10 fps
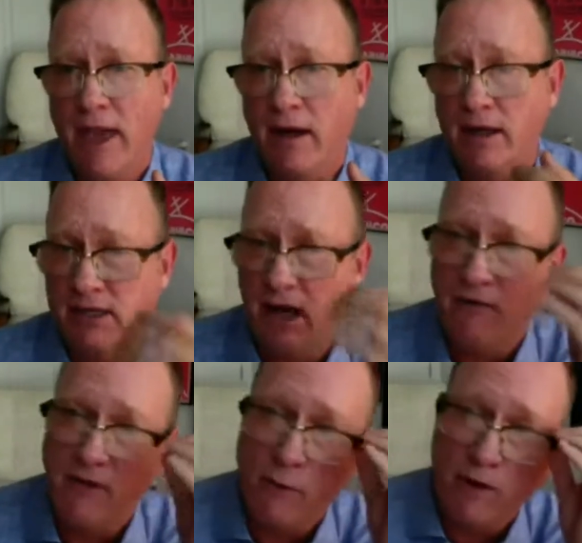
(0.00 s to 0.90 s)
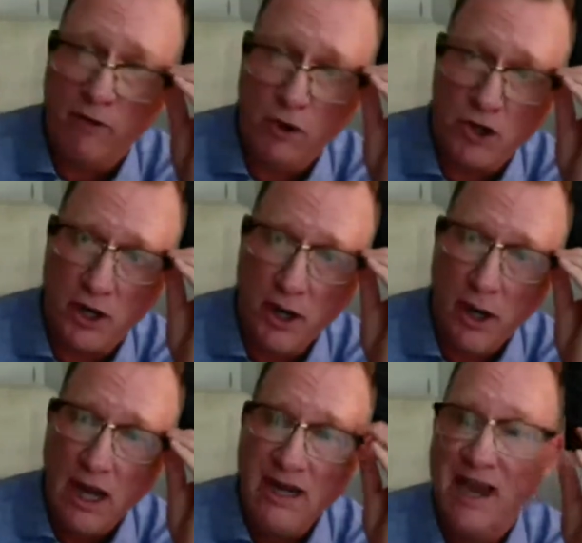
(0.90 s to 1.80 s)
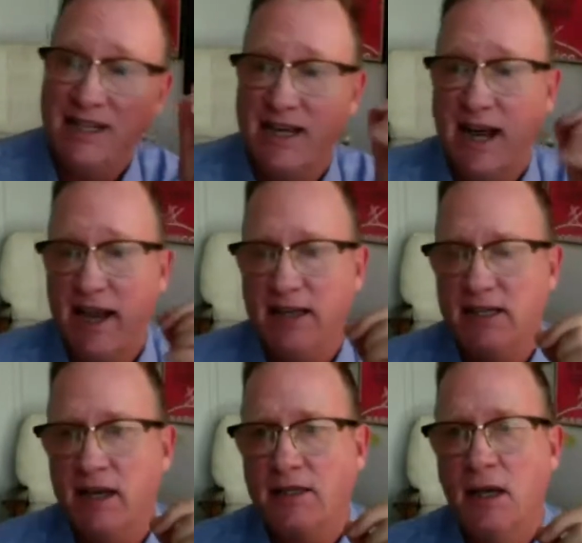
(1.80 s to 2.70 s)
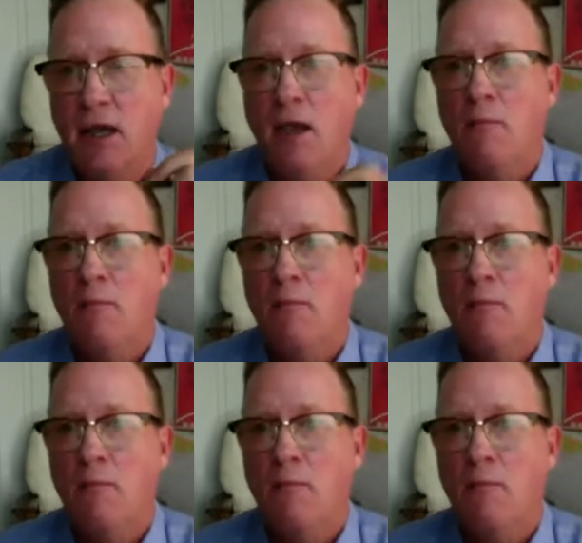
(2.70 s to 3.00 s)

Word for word: the battle itself and the revolution in 1986.